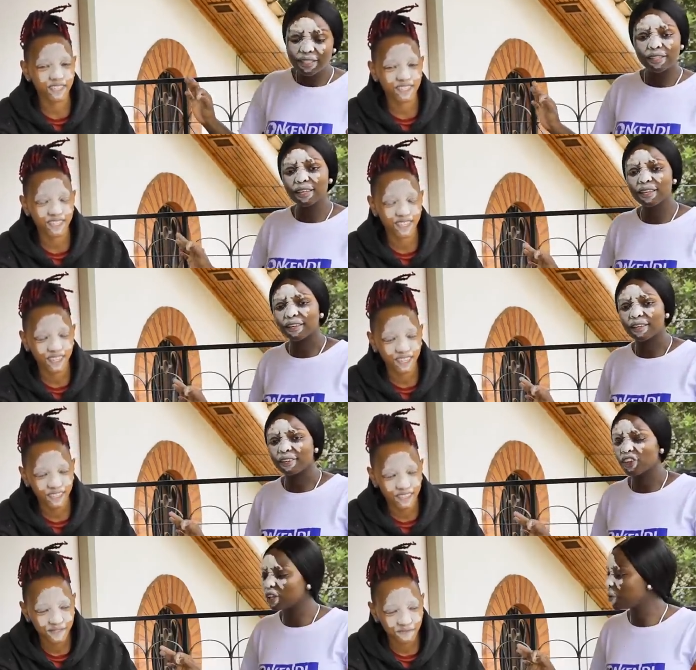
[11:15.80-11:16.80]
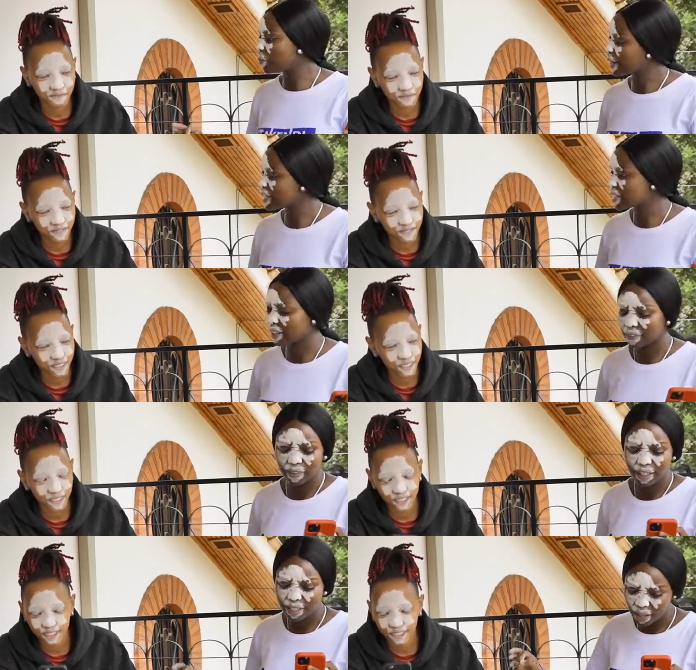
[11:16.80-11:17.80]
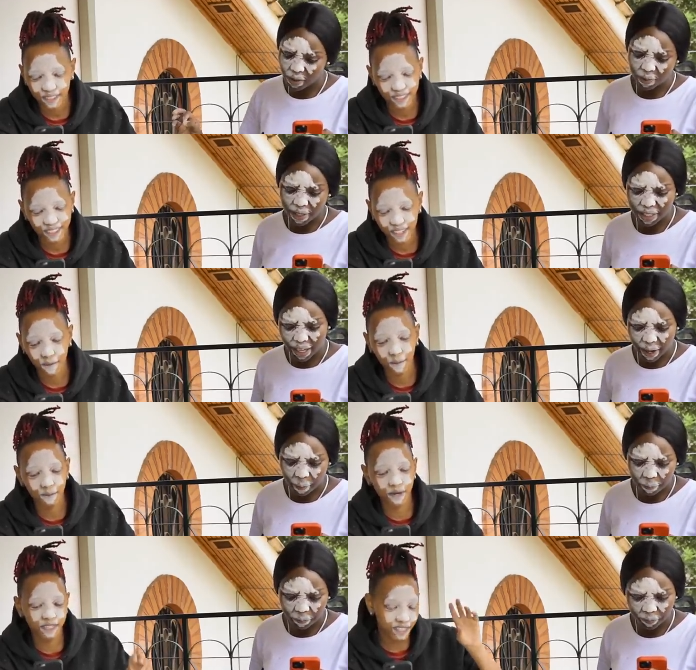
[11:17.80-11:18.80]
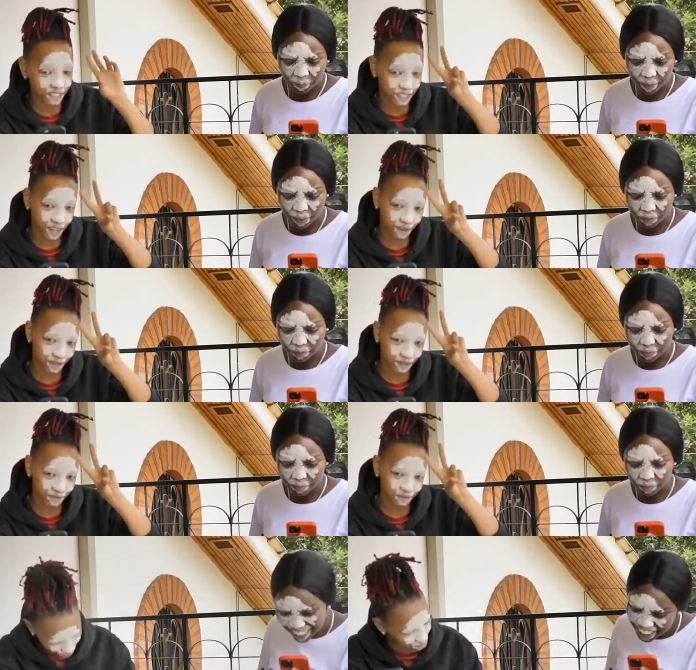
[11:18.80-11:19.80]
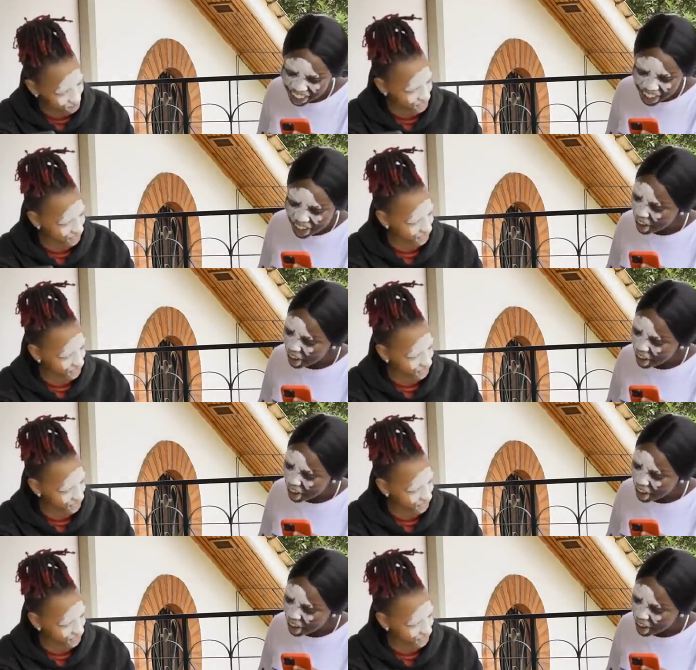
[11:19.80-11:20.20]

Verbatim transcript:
Speaker 1: z hiyo nimepata that's how smart so, I am but sawa Una bina